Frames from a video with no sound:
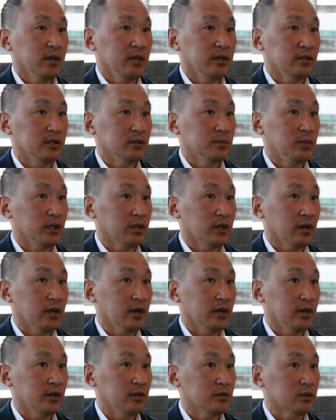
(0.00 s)
is
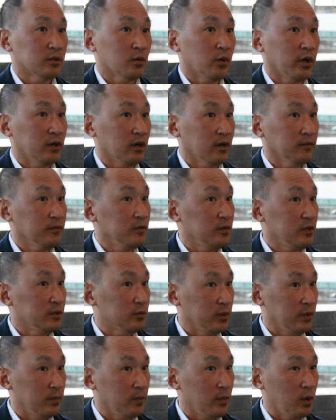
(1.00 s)
because quite often these
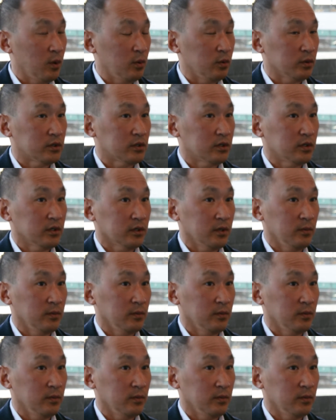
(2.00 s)
remote